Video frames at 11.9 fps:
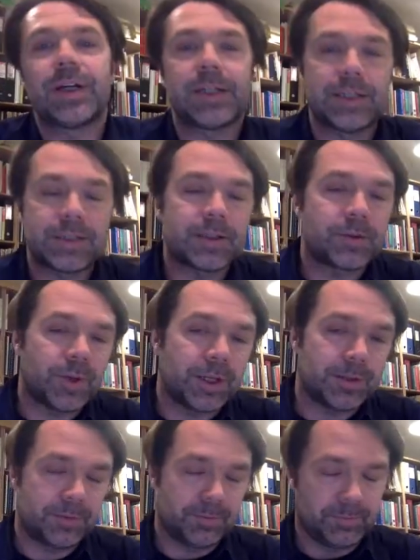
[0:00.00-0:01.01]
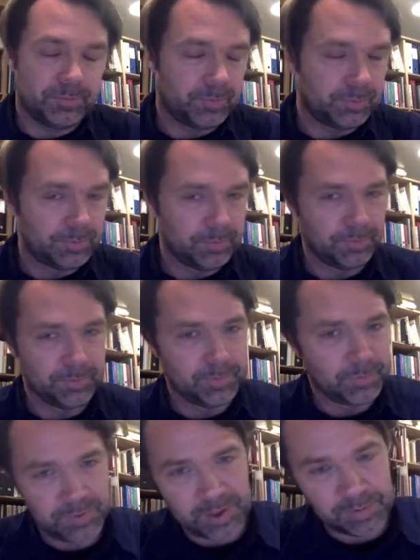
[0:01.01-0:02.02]
I guess, is quite
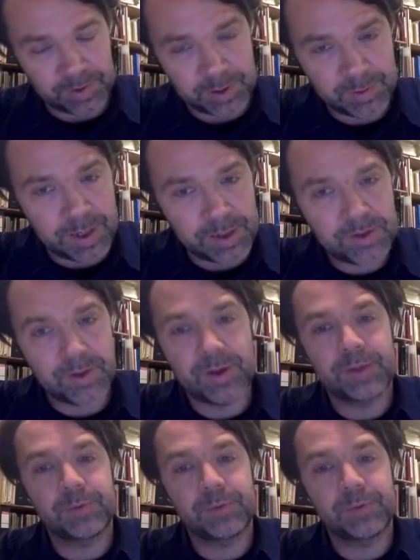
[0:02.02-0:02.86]
self-explanatory.